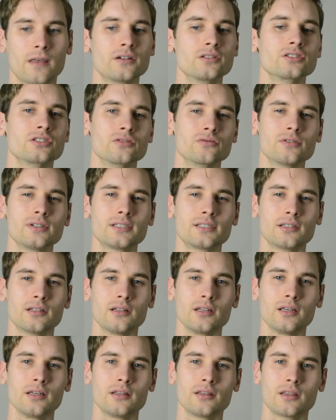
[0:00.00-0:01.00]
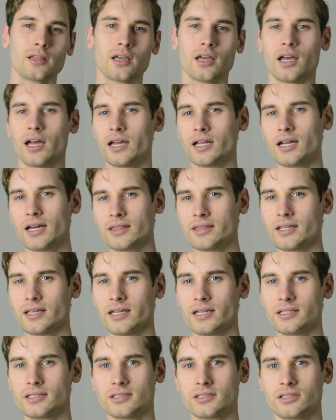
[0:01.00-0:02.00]
So recently, I got the
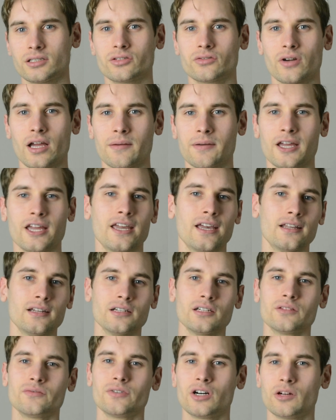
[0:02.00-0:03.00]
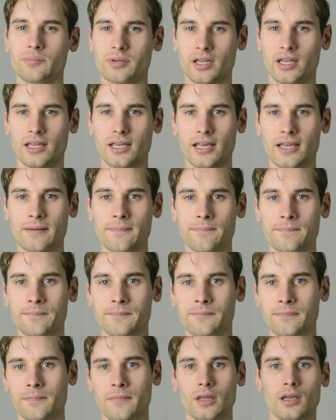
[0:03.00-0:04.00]
itch to try my hand at developing a game.
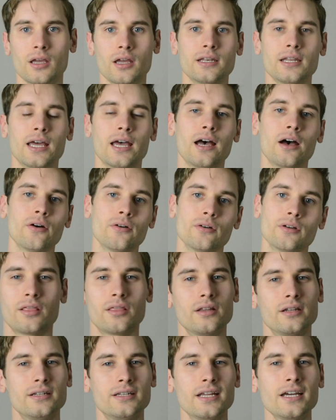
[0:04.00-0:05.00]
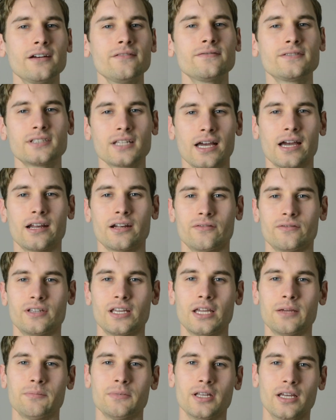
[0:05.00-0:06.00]
Now, the dev side of
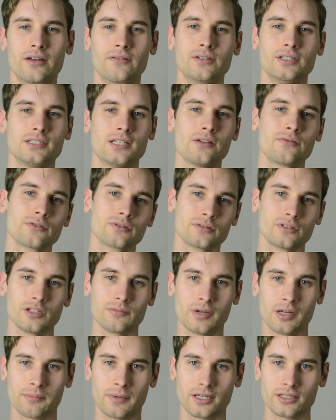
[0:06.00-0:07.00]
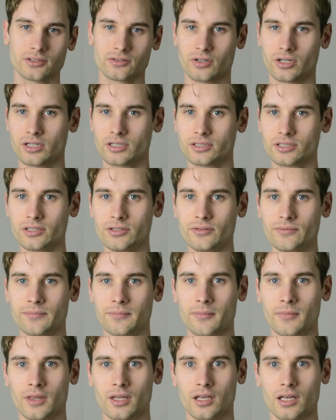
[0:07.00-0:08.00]
game dev has never really been my strong suit.
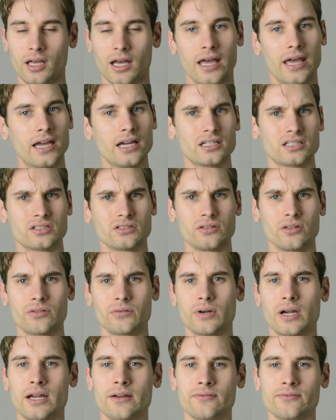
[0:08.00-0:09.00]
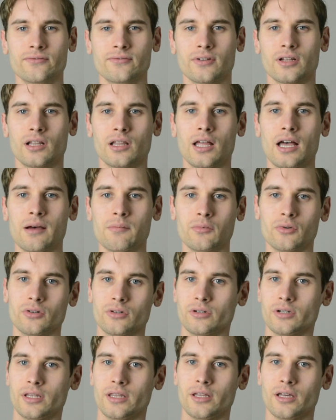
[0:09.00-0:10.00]
I actually thrive a lot
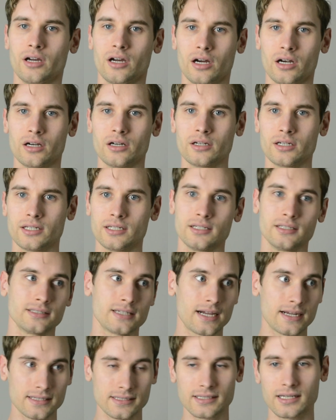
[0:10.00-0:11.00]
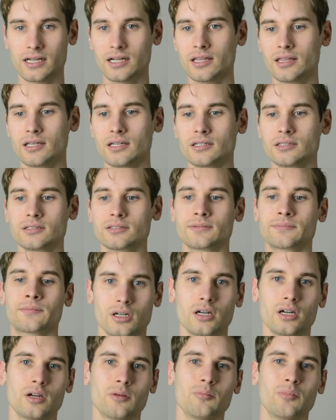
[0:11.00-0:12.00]
more in the art and design side of things.
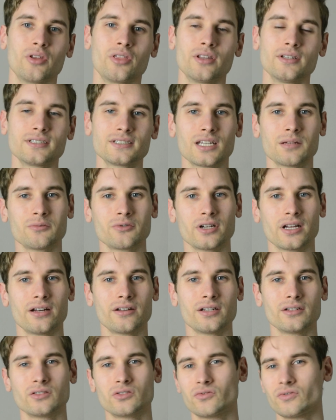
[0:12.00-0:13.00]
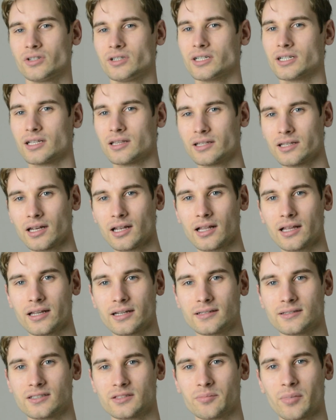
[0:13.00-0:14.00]
But this time around, I was feeling a little
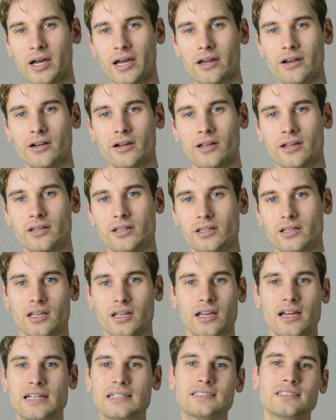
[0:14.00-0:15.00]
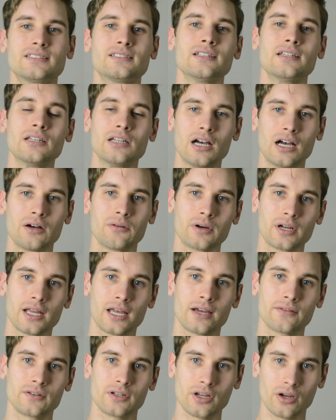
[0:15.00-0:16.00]
uninspired. I just did not want to
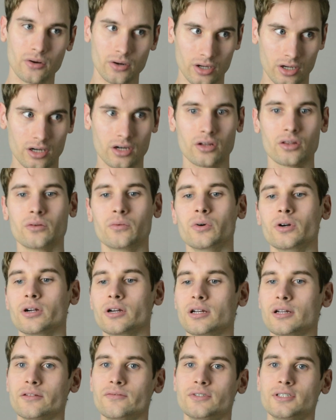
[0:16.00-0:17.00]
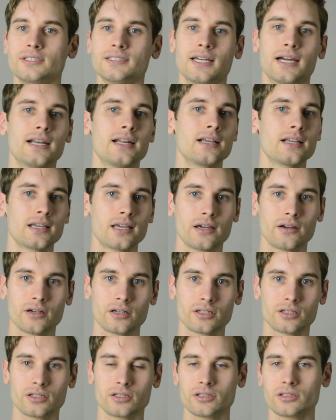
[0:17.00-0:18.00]
have to go to all the work of designing
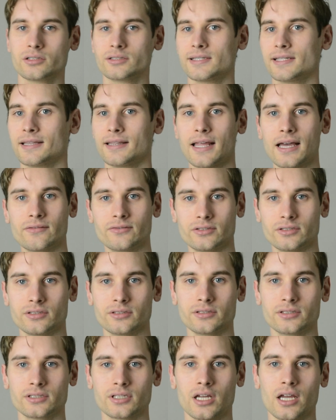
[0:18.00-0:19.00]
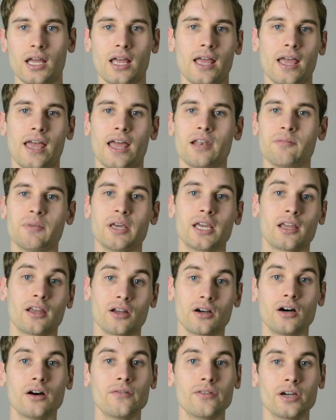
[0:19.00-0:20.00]
characters and levels and making
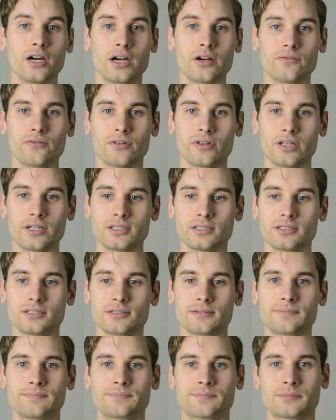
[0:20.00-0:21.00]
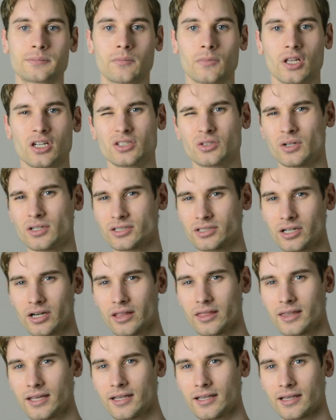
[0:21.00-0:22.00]
all the art for this. So I
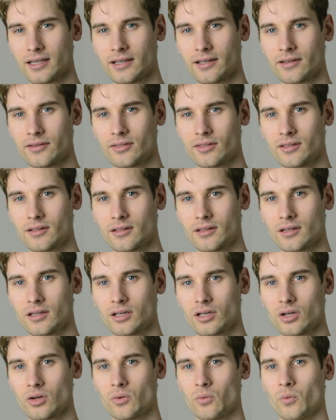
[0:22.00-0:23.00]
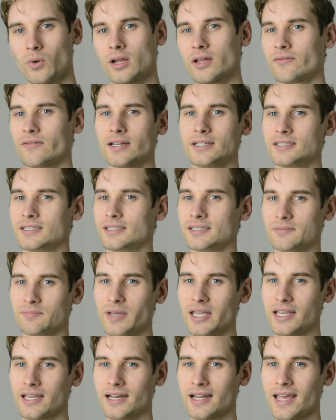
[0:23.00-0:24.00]
started thinking, what if I just
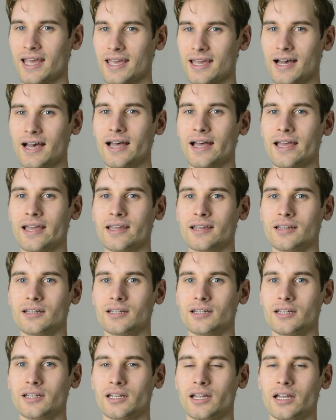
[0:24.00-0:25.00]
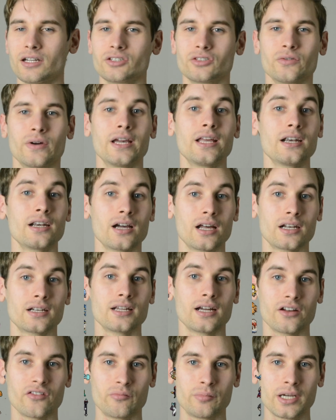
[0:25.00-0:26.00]
make an A I, train it on a
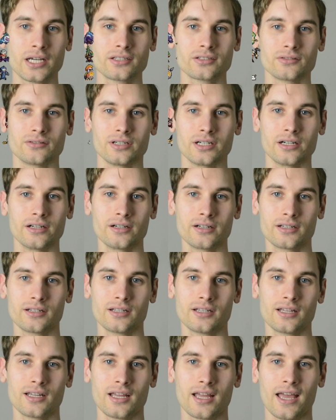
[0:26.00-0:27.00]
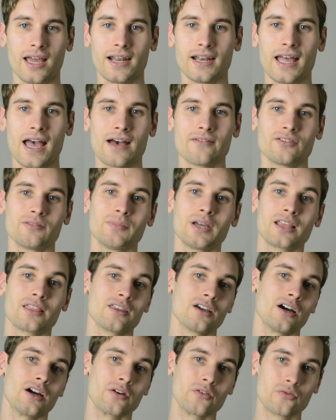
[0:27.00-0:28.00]
ton of pixel art, and have it make the
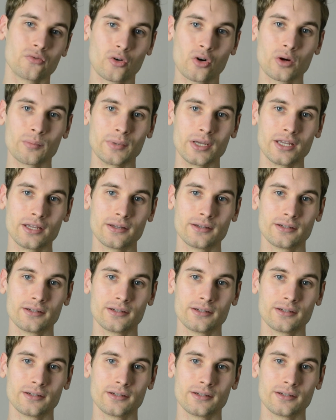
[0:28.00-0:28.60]
art for me?